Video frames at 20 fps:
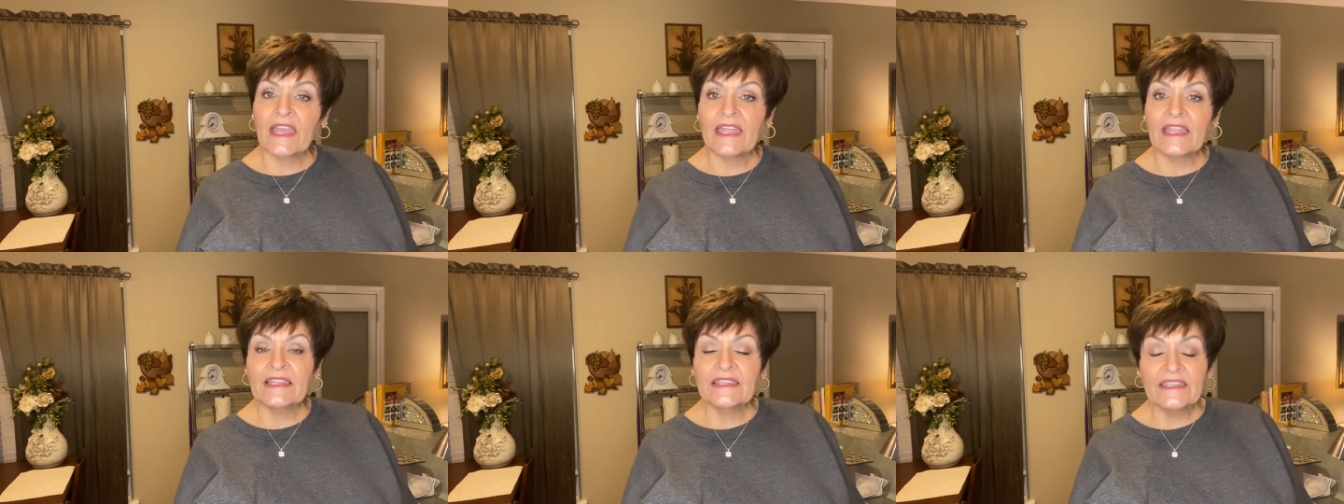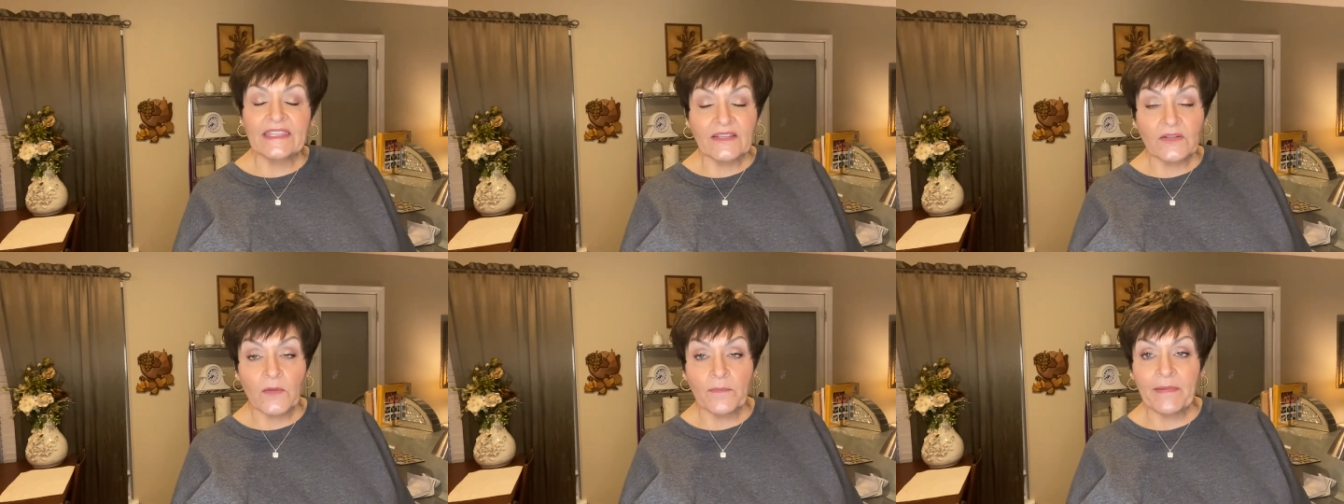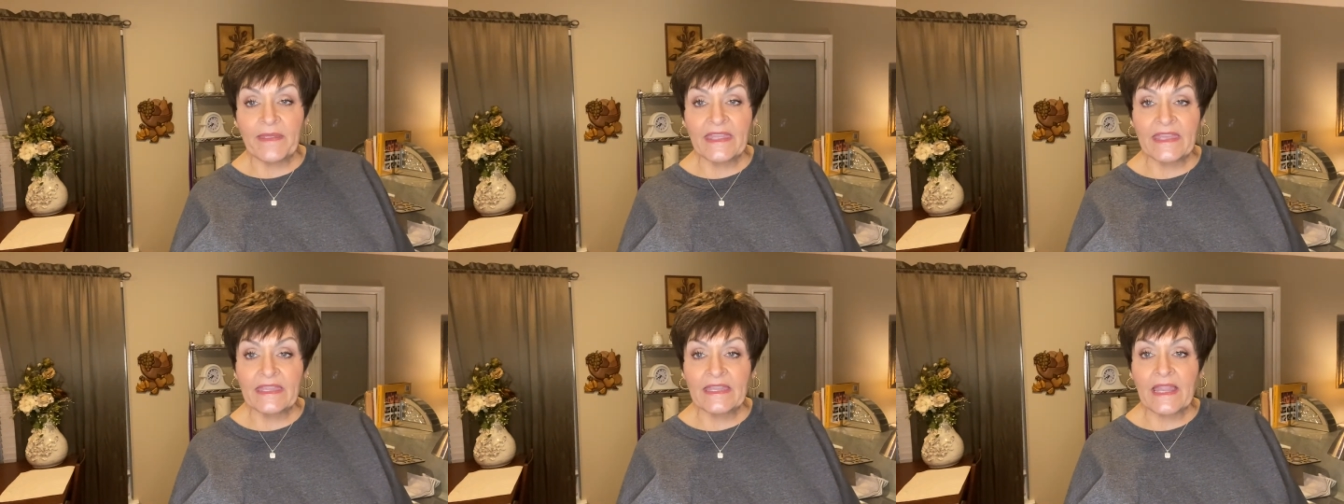a little
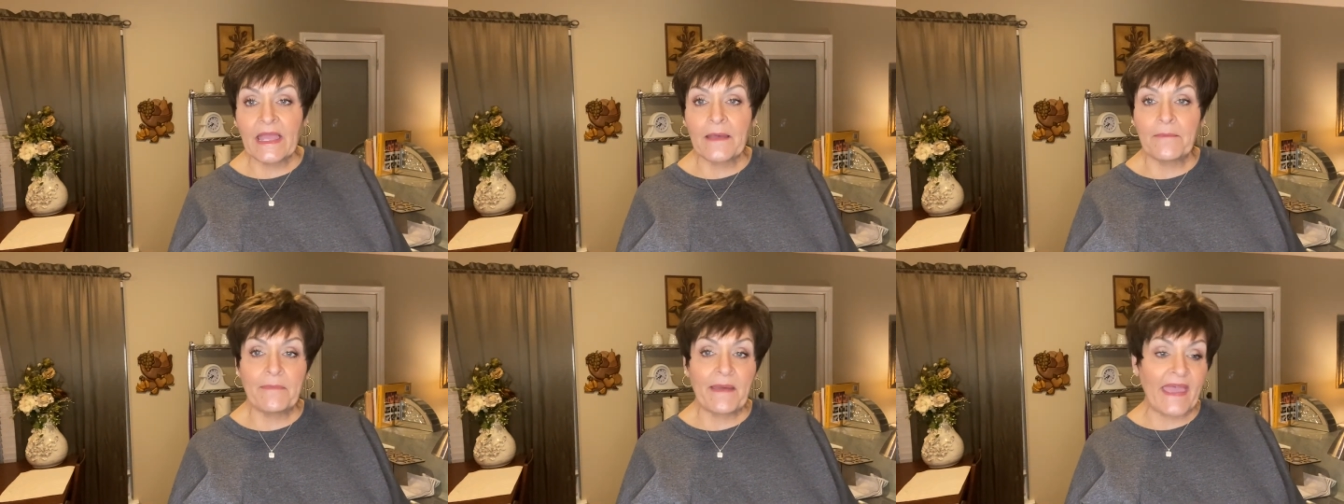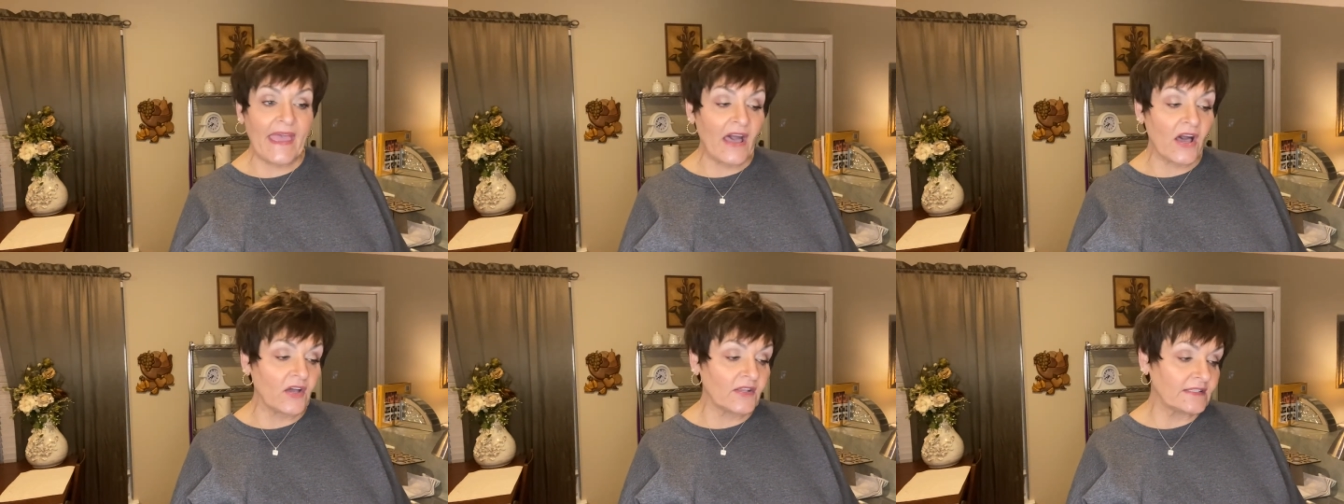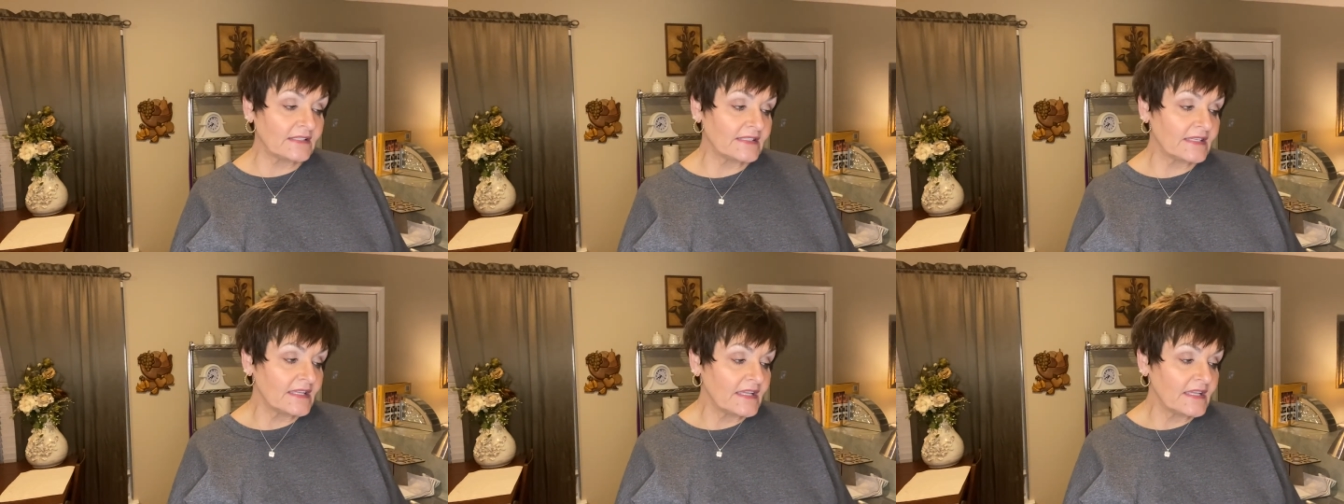bit about